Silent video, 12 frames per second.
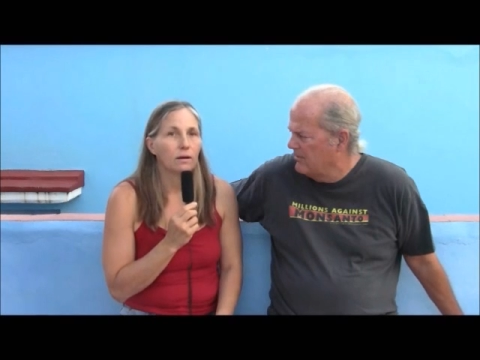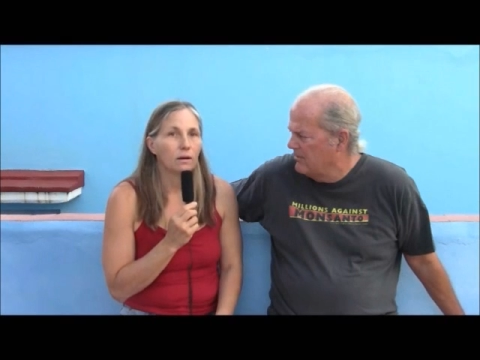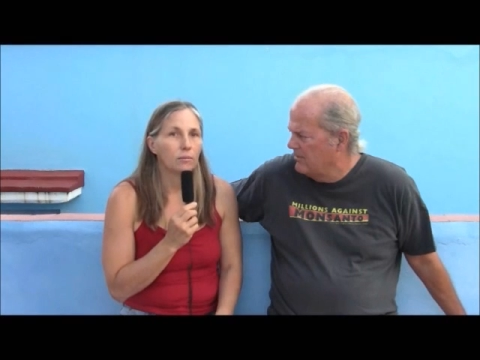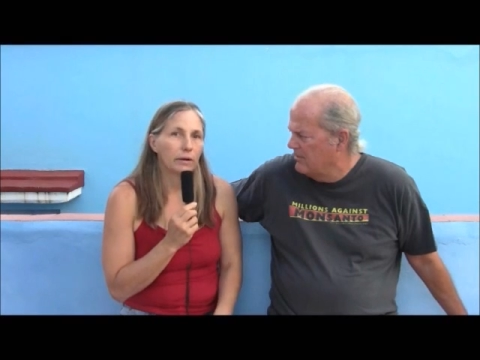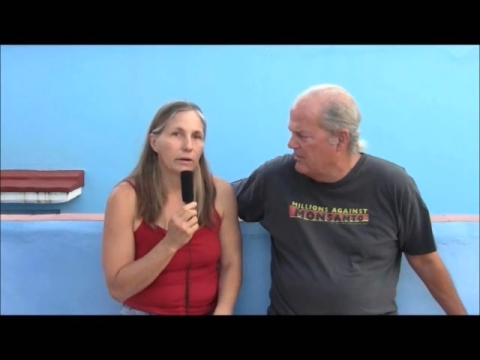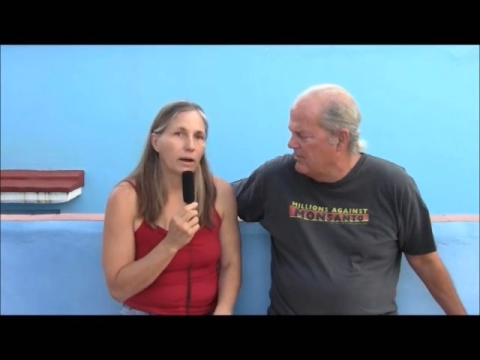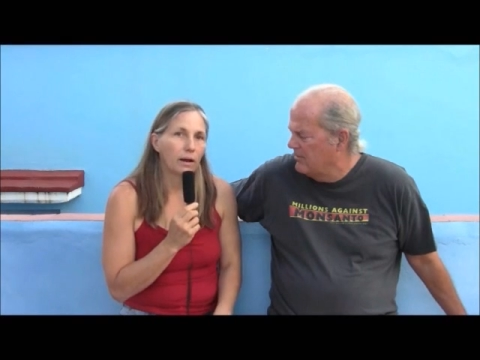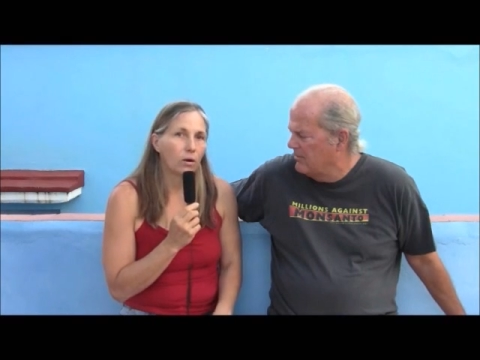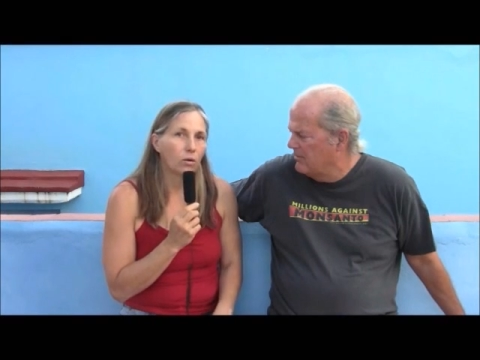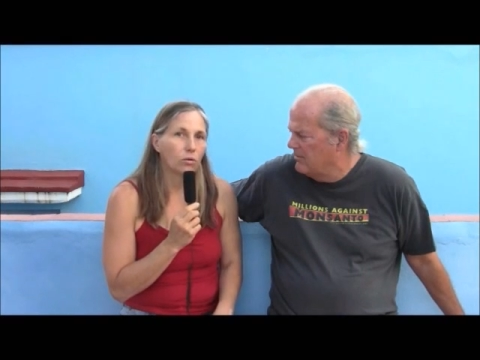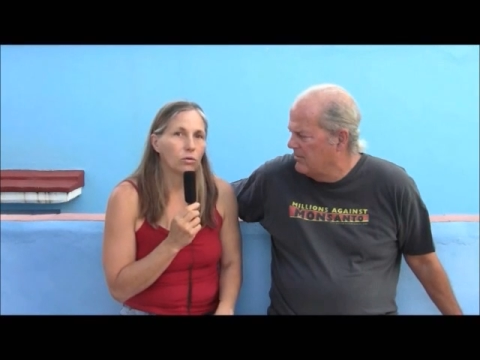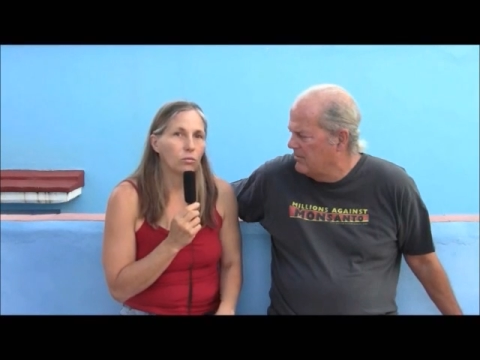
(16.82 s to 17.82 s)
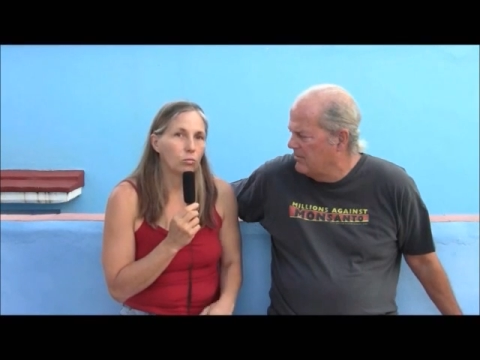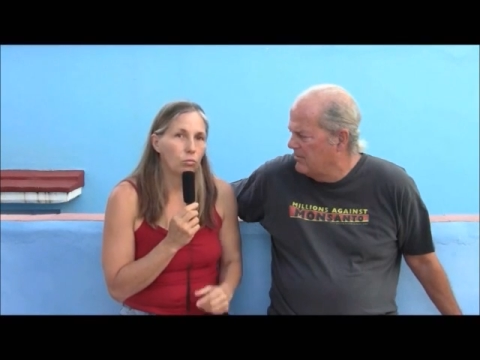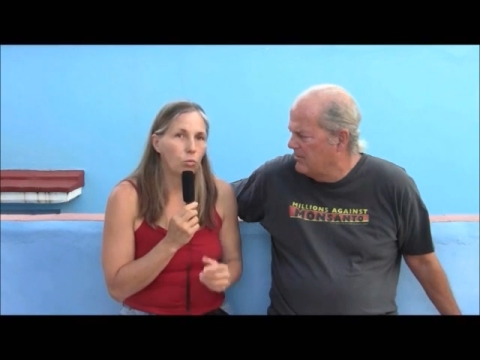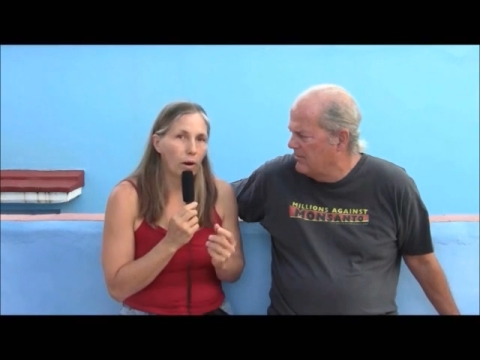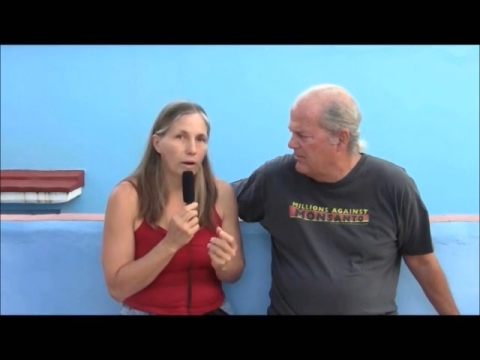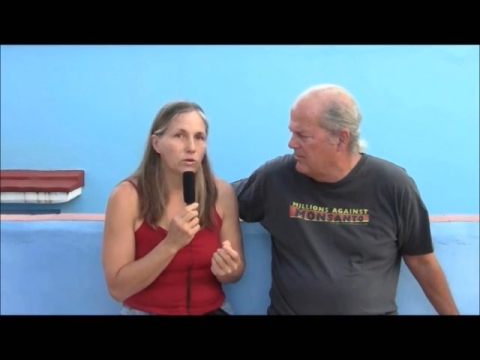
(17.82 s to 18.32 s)
Speaker 1: about how
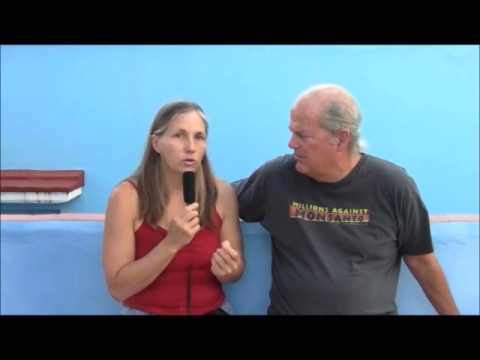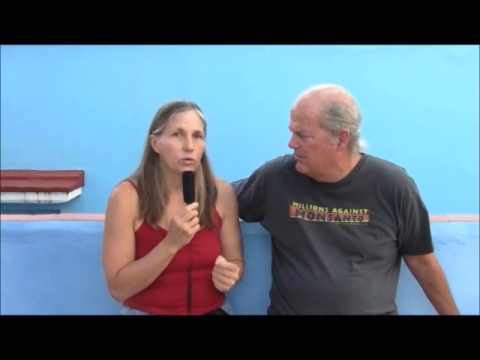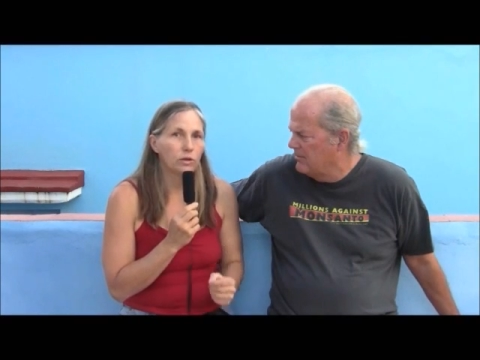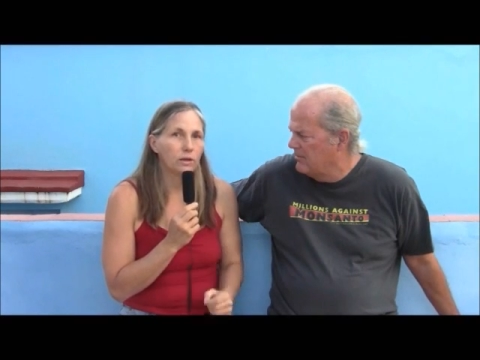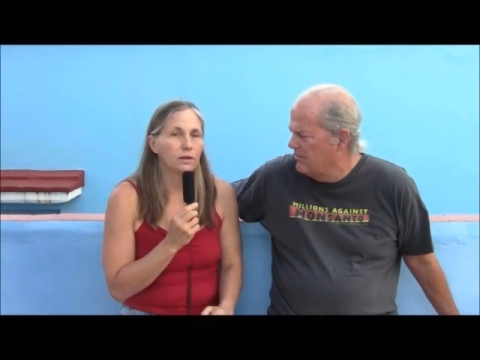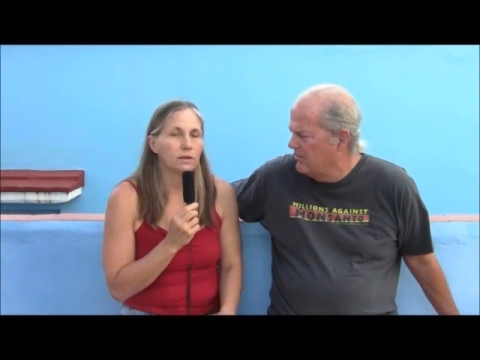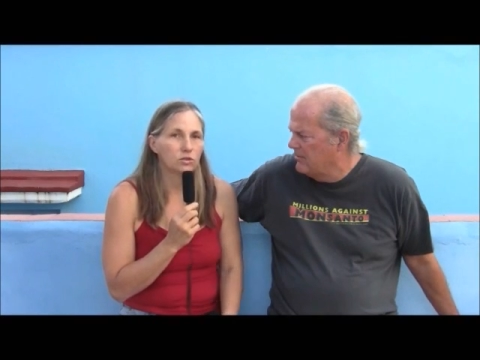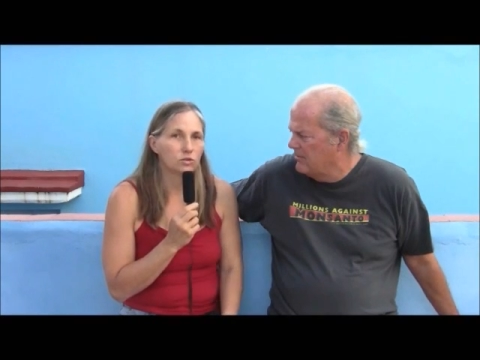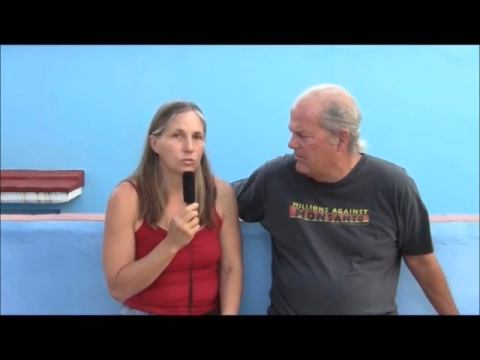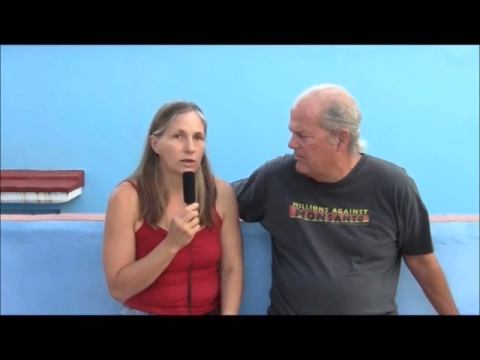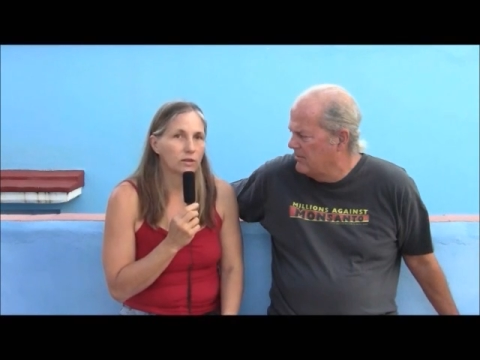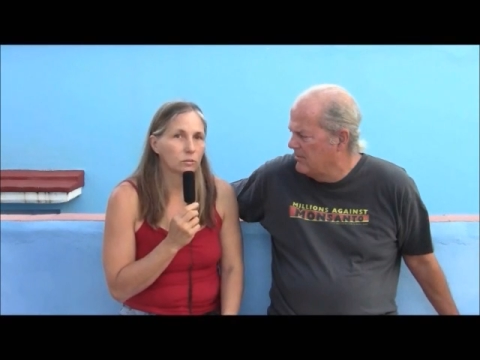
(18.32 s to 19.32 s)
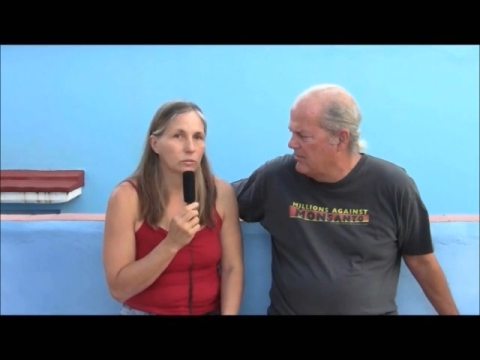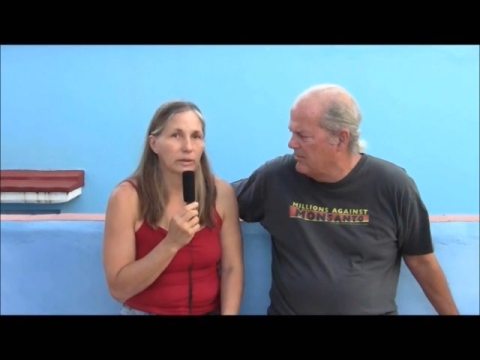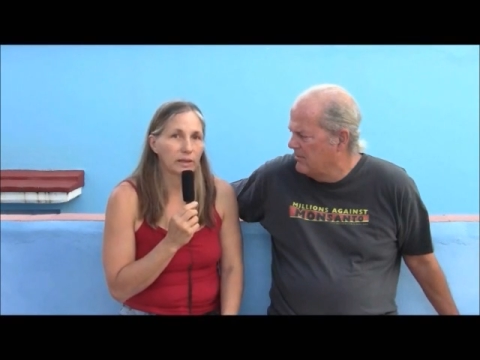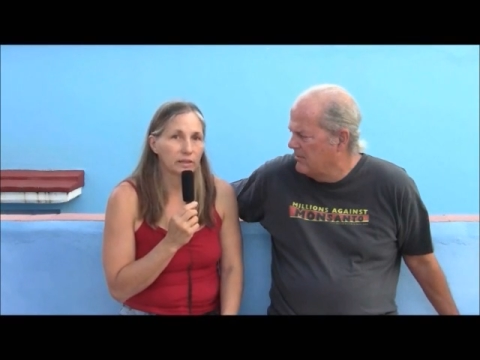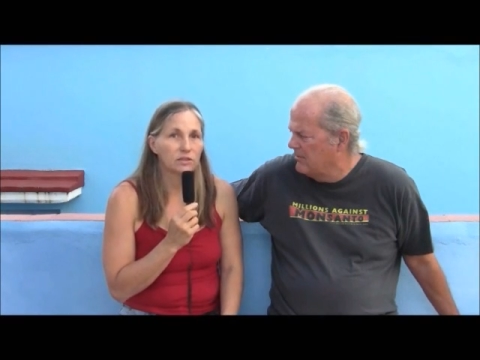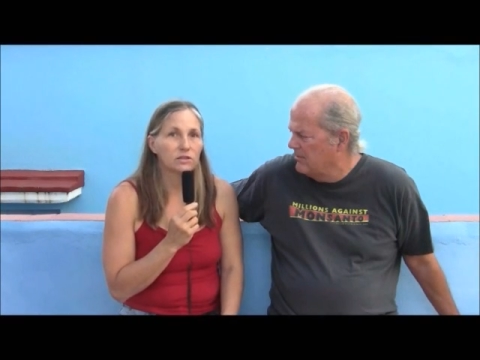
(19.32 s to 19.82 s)
what you eat is directly
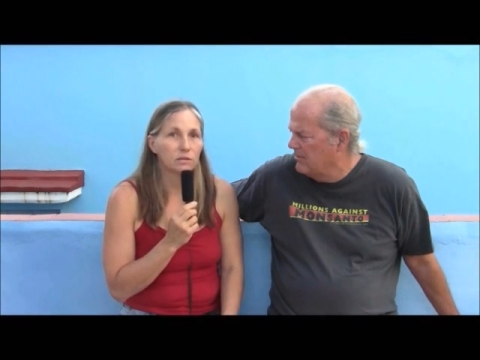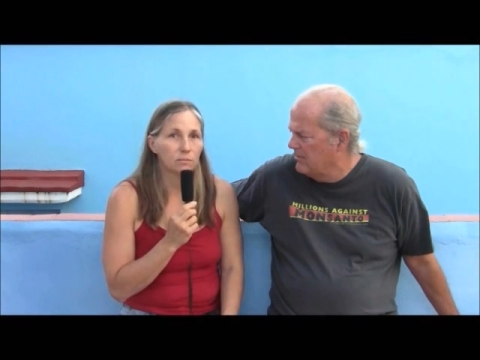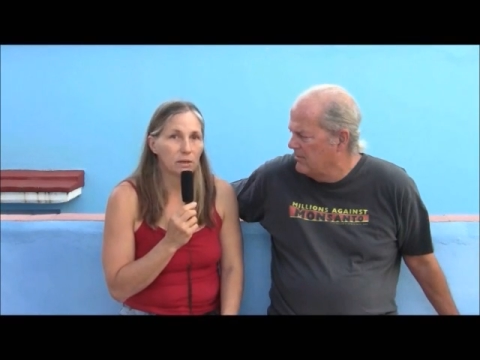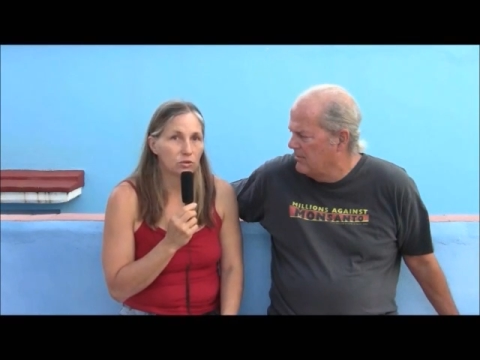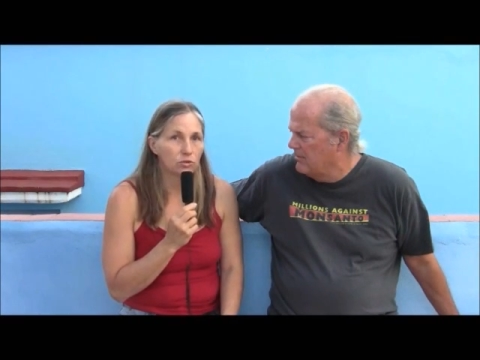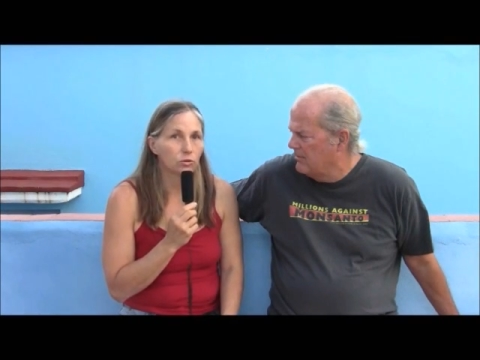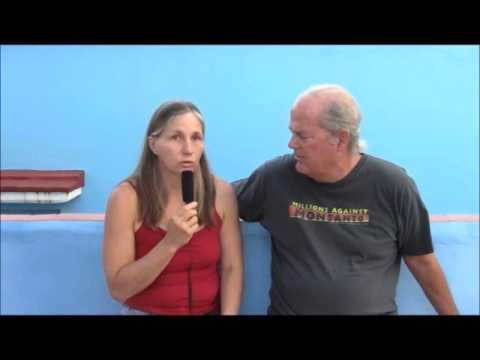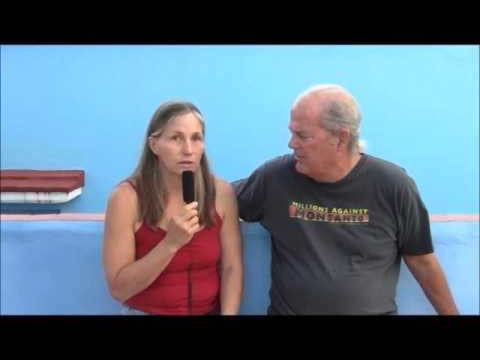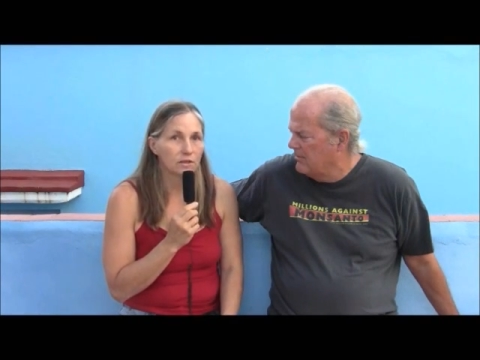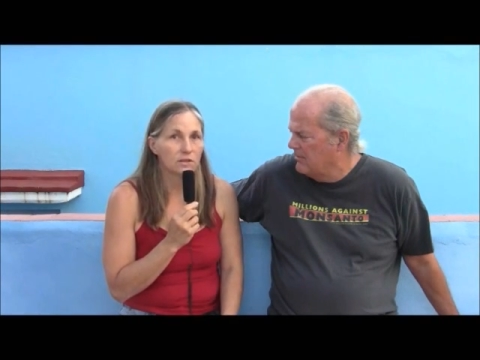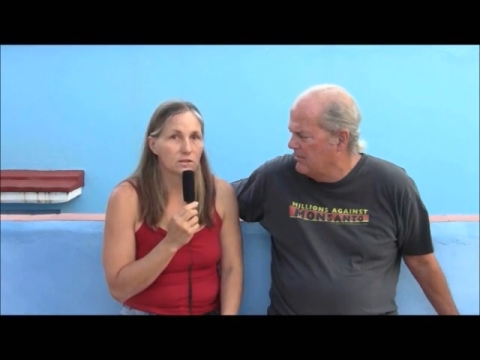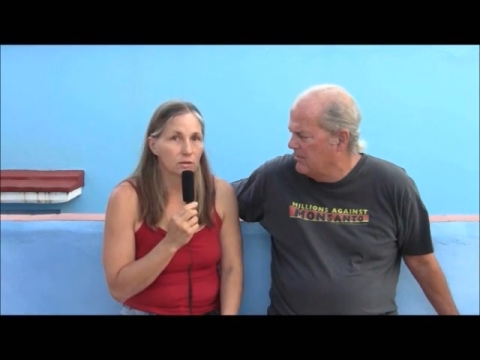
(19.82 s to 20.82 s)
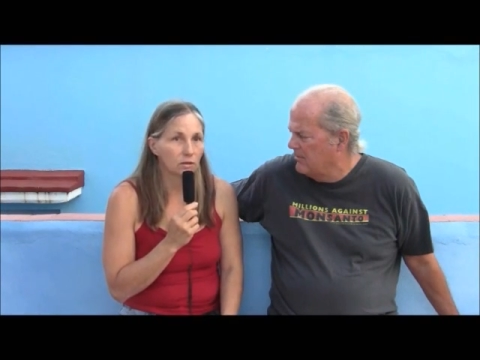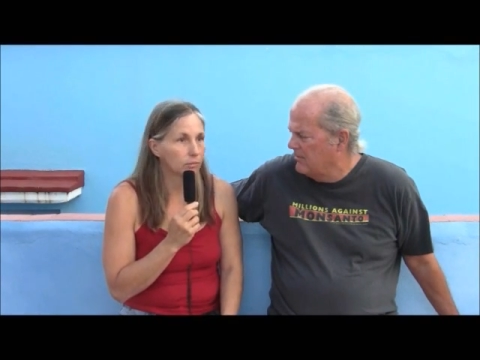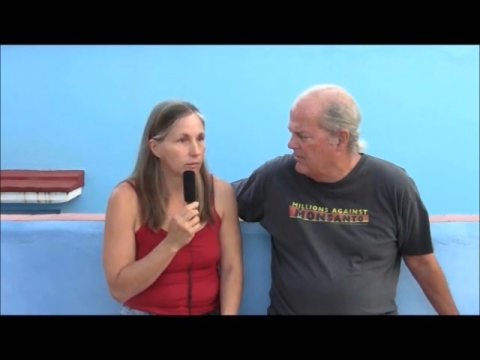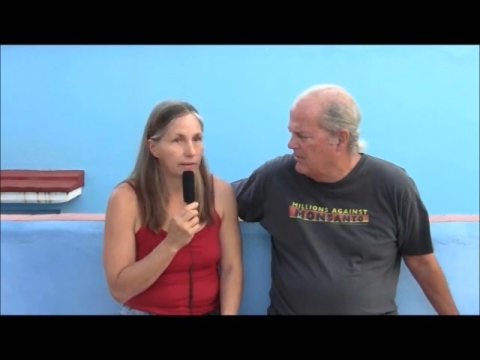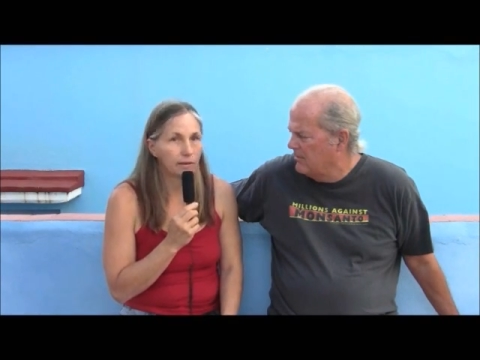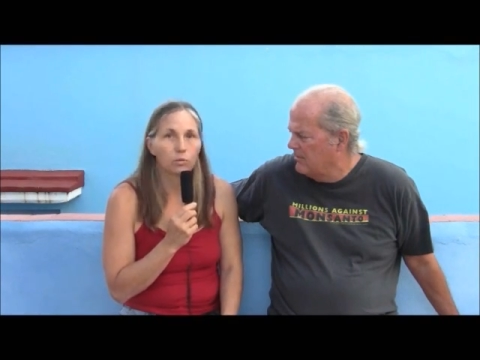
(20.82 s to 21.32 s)
related to the major crisis on our
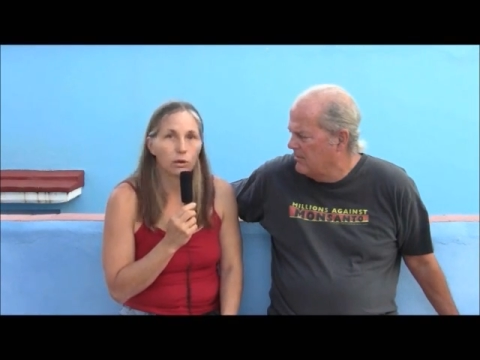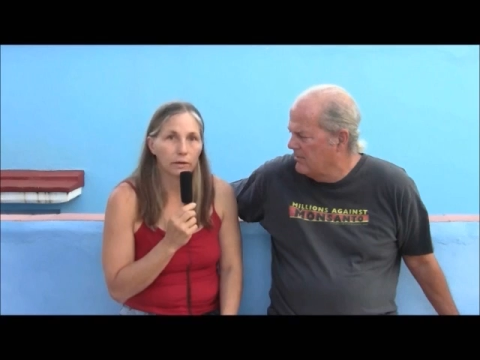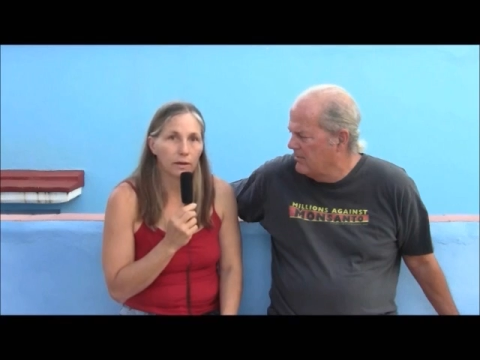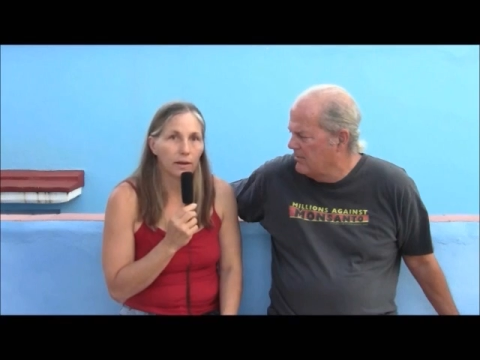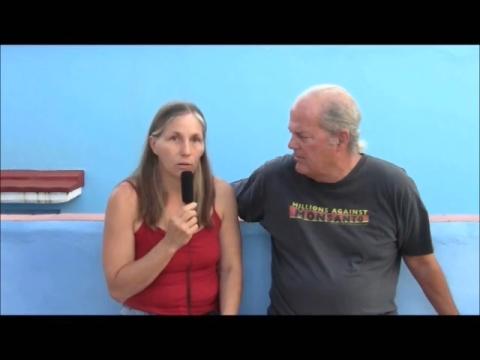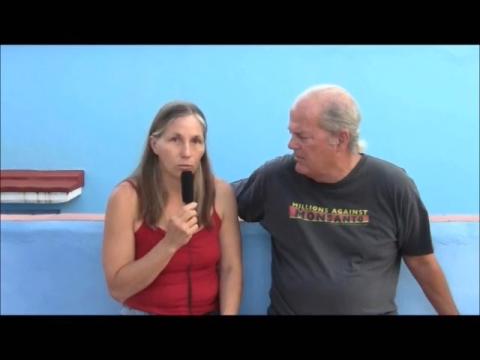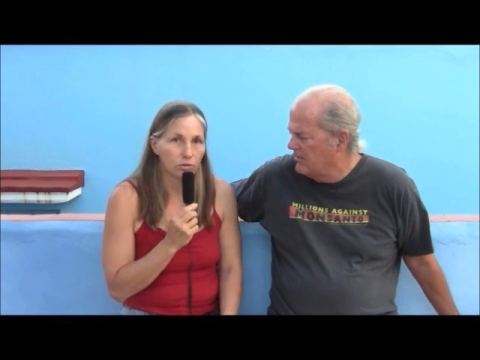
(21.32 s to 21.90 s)
planet right now,